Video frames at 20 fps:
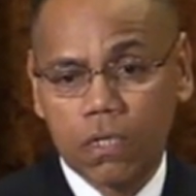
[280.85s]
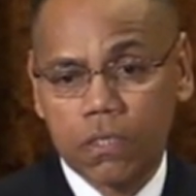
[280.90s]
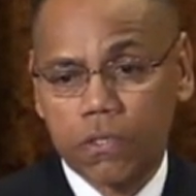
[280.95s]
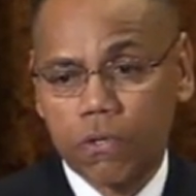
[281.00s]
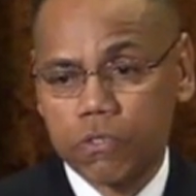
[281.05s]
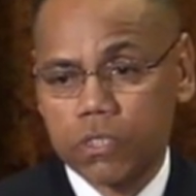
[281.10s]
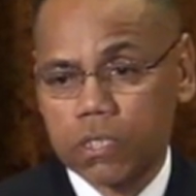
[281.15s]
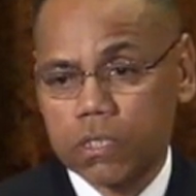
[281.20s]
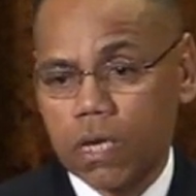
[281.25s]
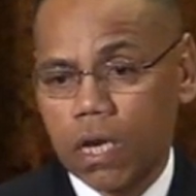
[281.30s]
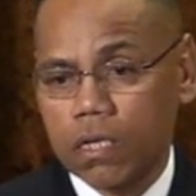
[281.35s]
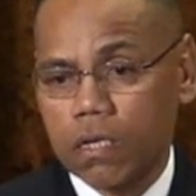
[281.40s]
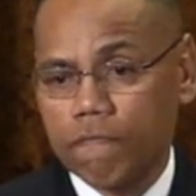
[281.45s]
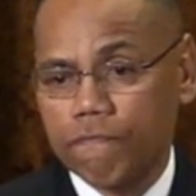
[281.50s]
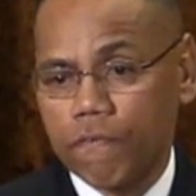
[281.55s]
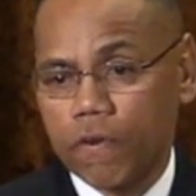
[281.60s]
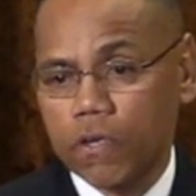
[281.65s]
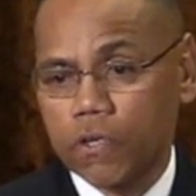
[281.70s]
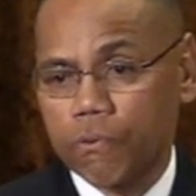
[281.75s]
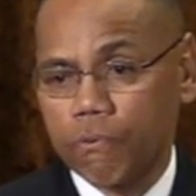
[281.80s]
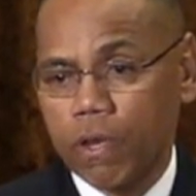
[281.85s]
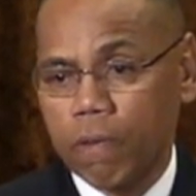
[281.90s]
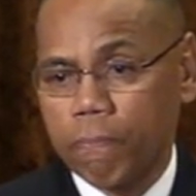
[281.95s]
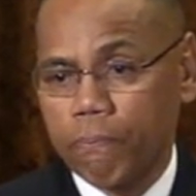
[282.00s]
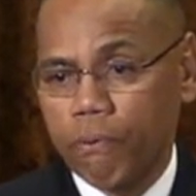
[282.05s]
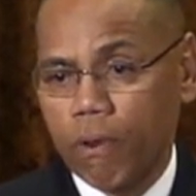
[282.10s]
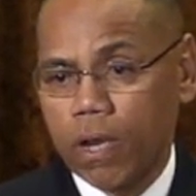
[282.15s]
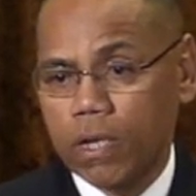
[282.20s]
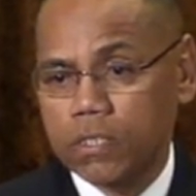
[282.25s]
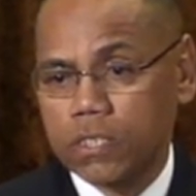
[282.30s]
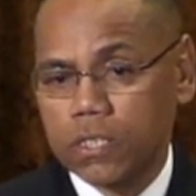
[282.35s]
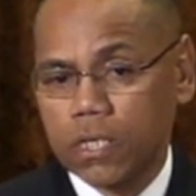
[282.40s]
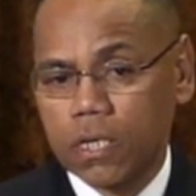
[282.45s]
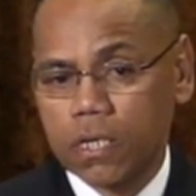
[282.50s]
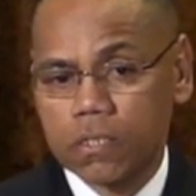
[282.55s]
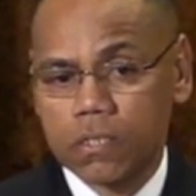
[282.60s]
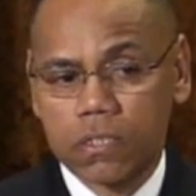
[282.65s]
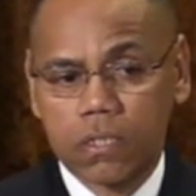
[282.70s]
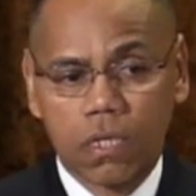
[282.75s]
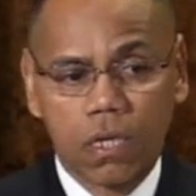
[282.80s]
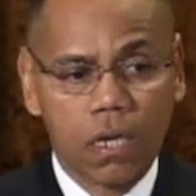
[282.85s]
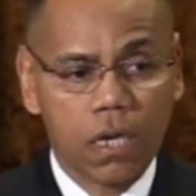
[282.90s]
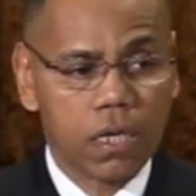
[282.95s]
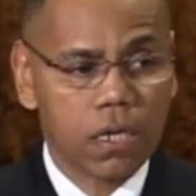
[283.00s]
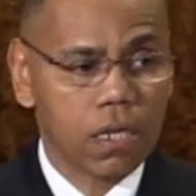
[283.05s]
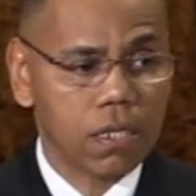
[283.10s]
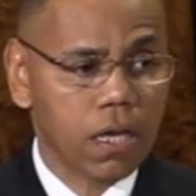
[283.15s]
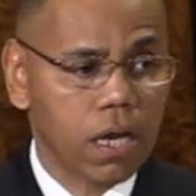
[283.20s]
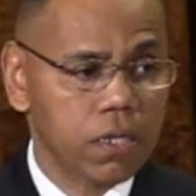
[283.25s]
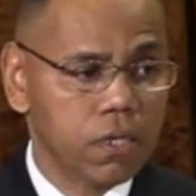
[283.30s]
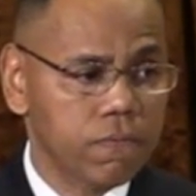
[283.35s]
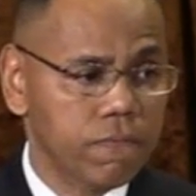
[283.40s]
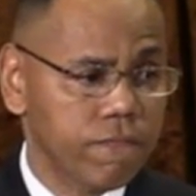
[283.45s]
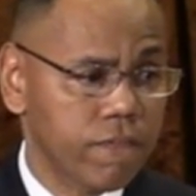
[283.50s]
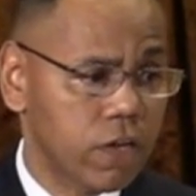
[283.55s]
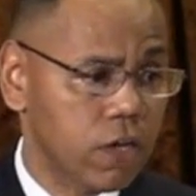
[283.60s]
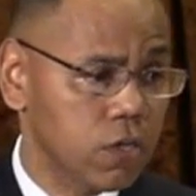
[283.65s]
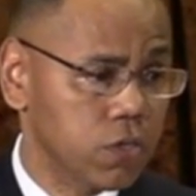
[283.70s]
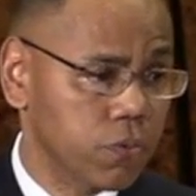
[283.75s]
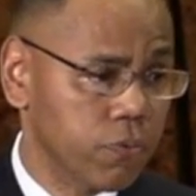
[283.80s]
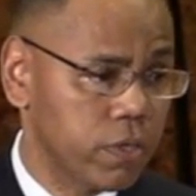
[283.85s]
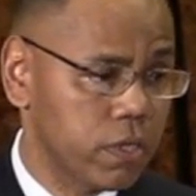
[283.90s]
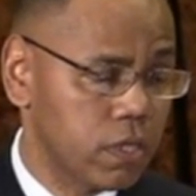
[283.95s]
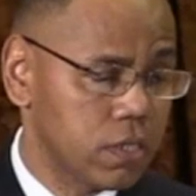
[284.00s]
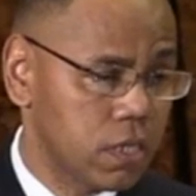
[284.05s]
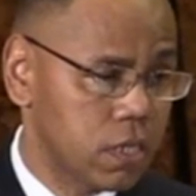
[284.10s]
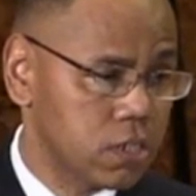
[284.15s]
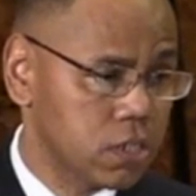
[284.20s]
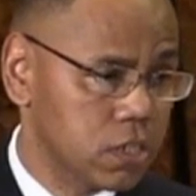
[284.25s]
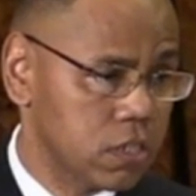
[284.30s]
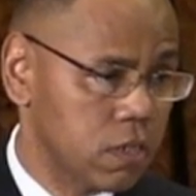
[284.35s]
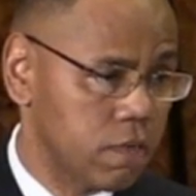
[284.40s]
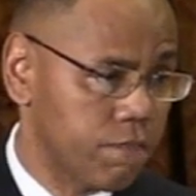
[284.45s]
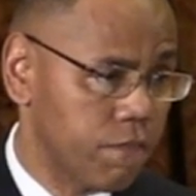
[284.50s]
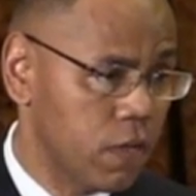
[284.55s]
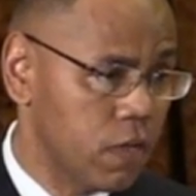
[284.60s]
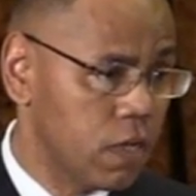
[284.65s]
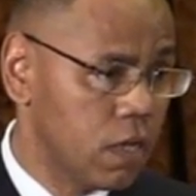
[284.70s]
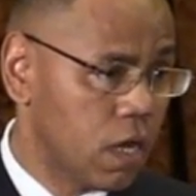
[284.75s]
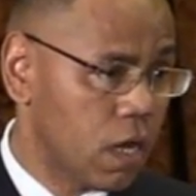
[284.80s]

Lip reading: There's a lot of great projects and a lot of great initiative.